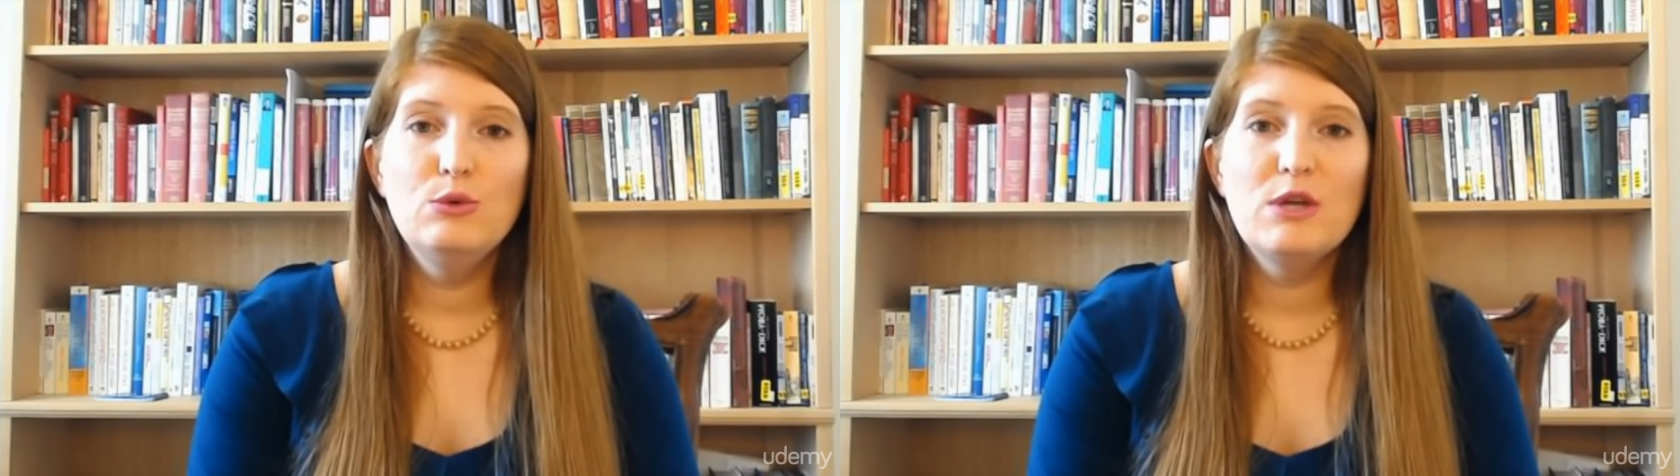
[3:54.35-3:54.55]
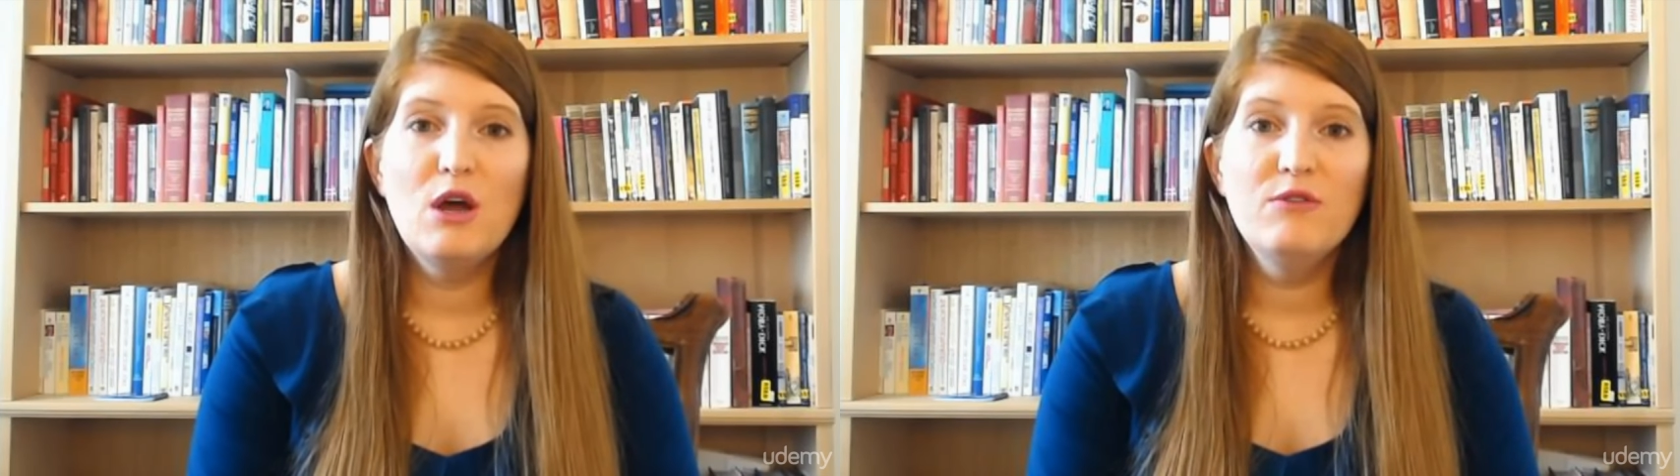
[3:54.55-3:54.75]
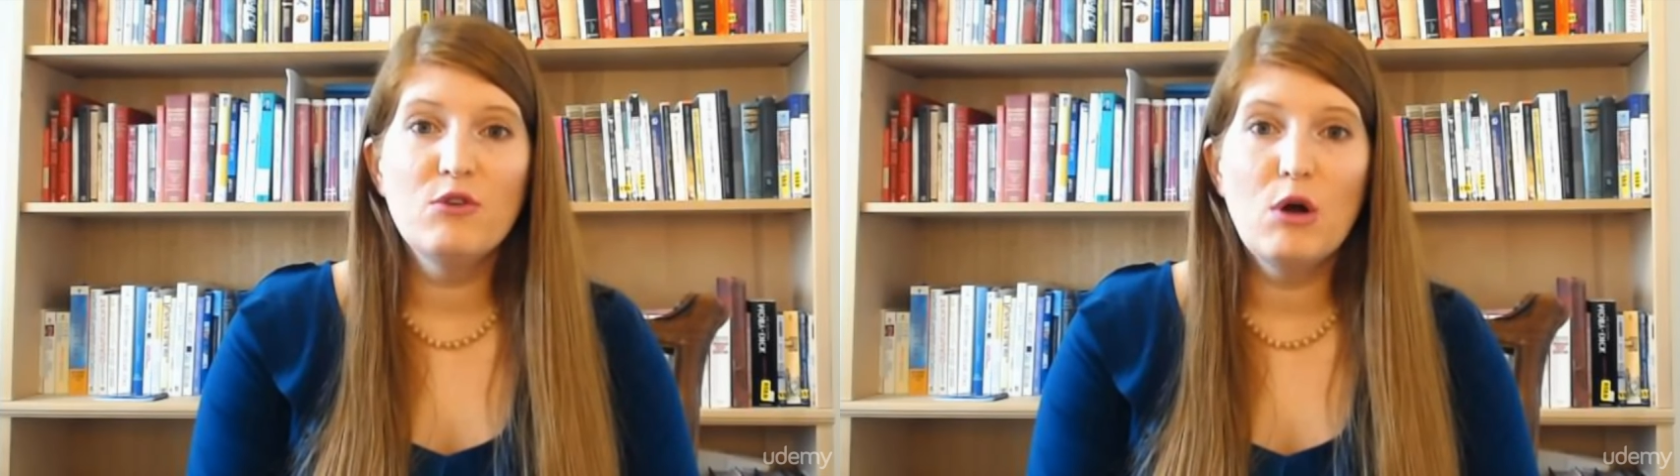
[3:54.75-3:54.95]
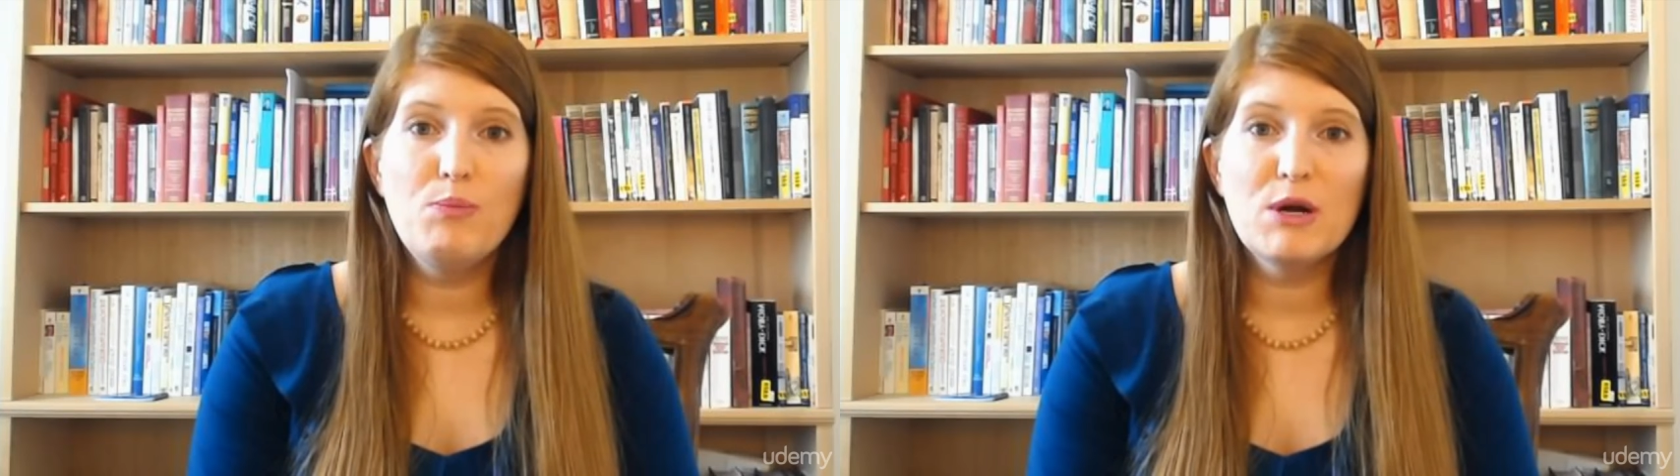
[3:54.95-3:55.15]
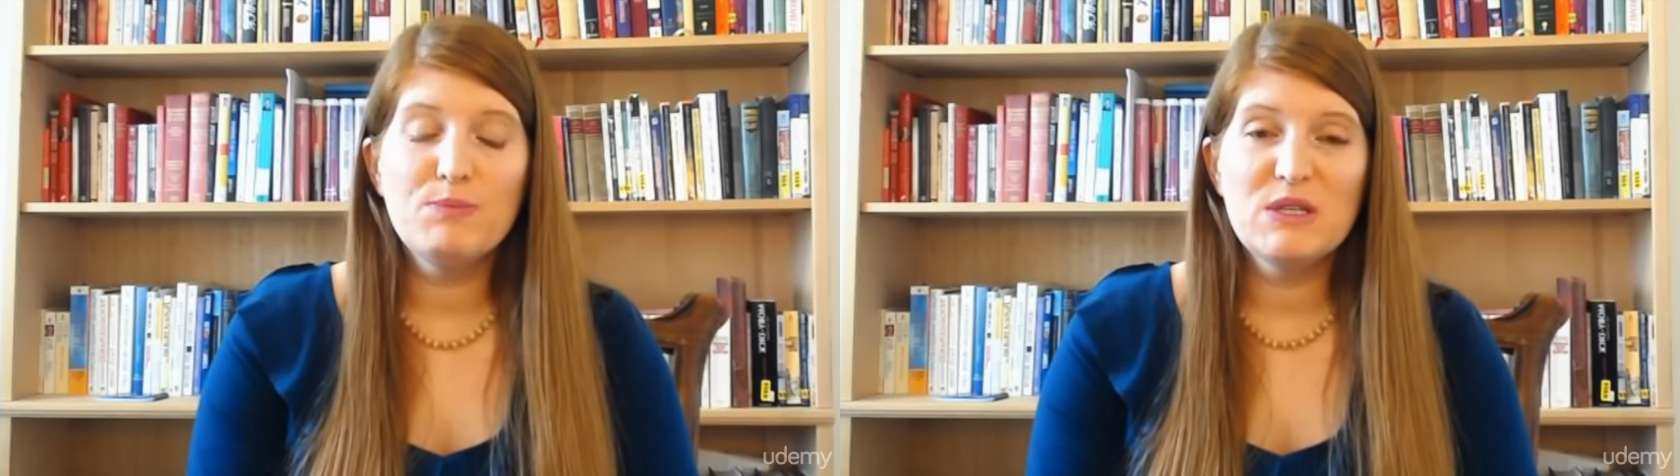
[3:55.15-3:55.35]
the overall
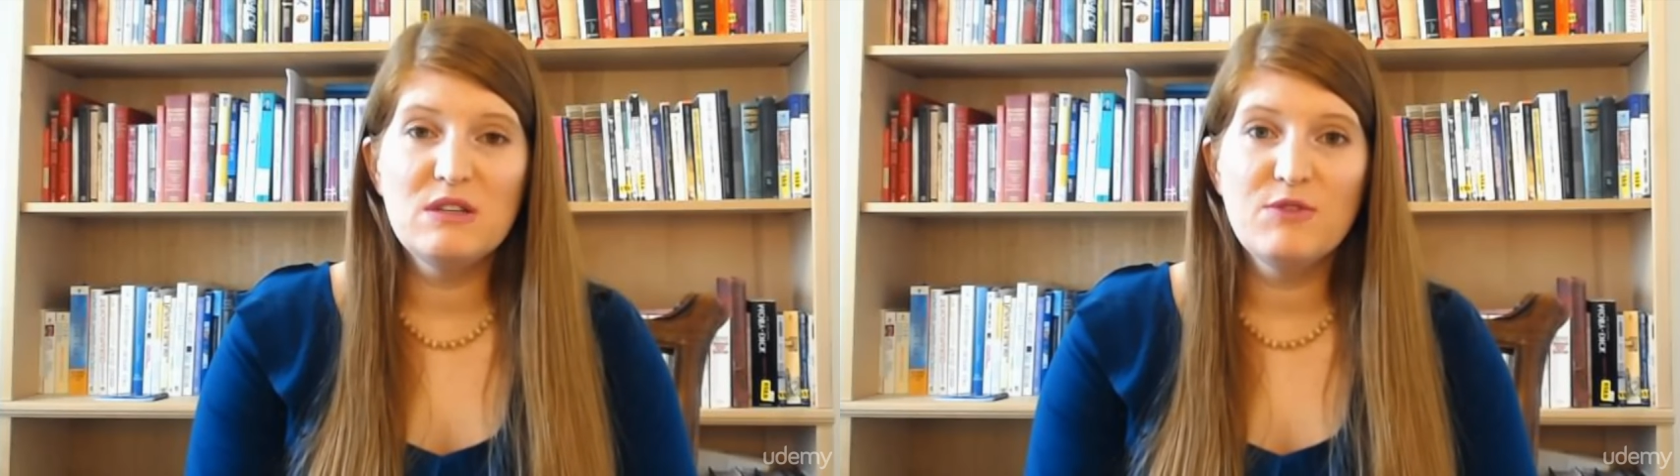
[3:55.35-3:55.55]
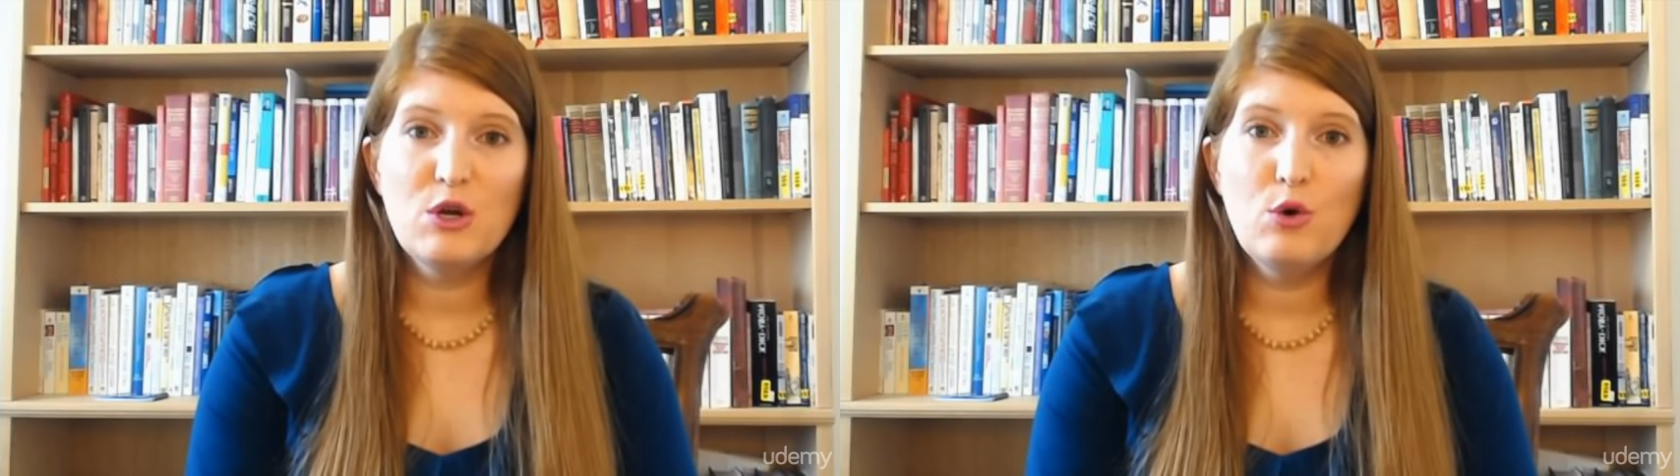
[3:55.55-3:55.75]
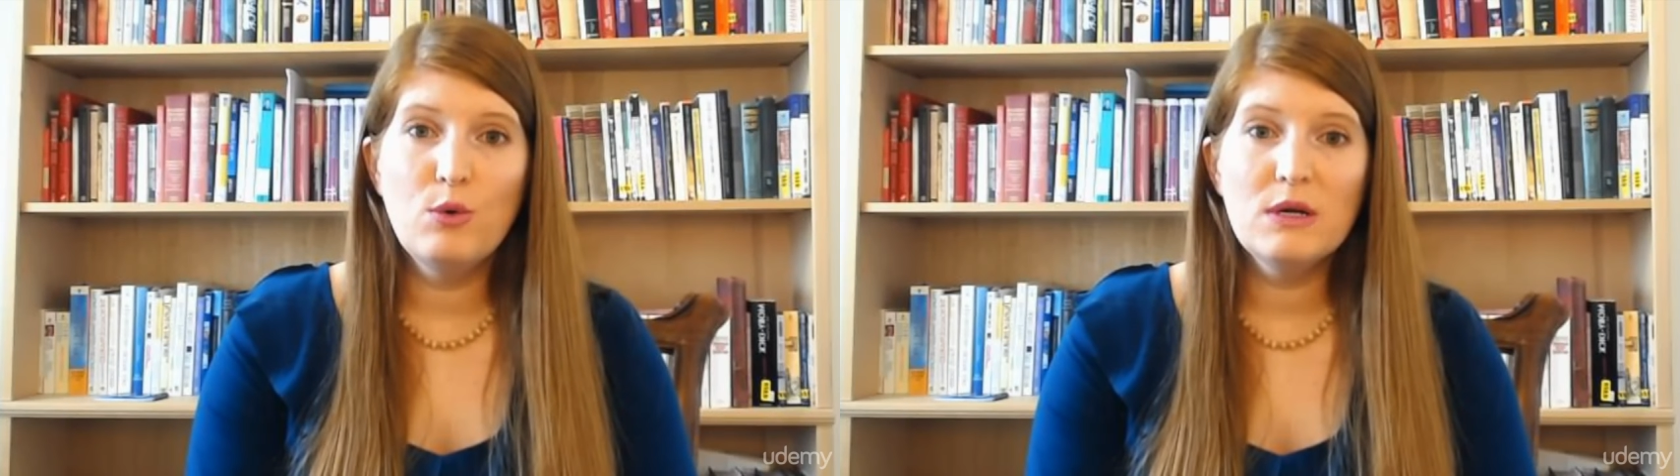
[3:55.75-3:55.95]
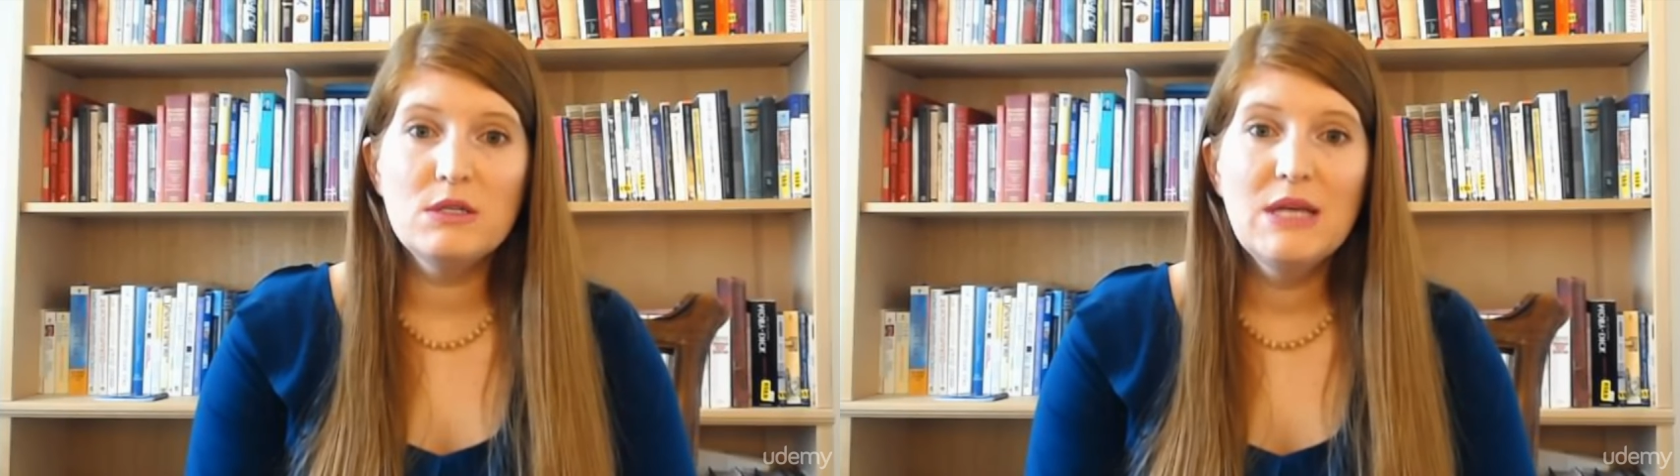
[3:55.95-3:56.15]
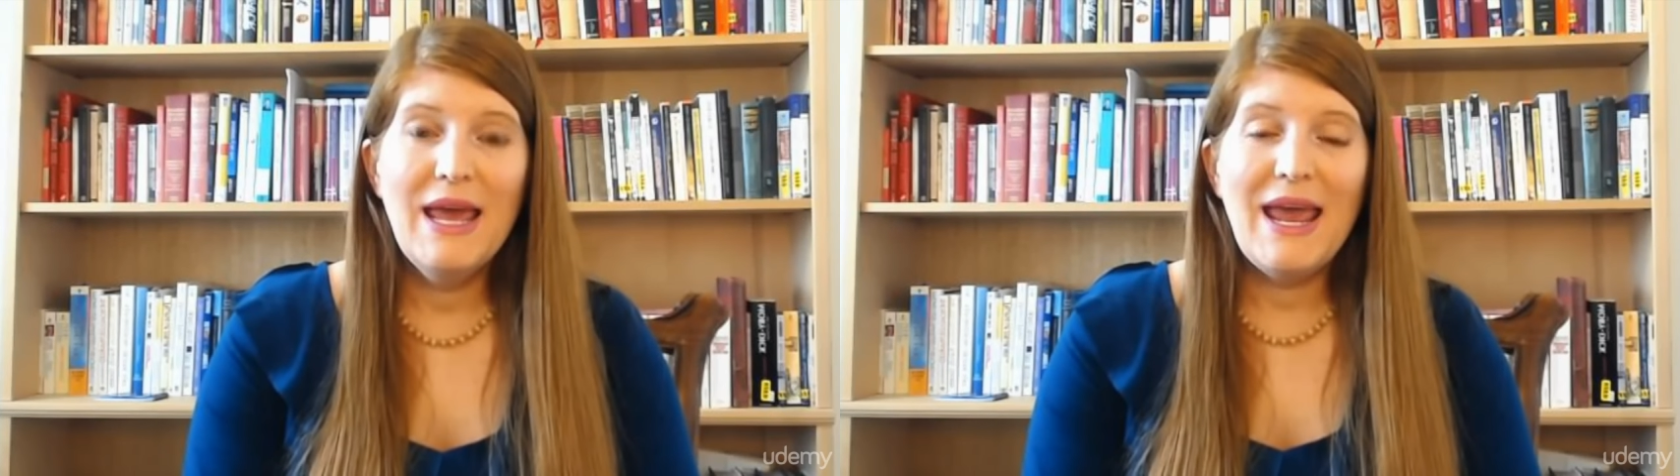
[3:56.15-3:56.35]
purpose of the course?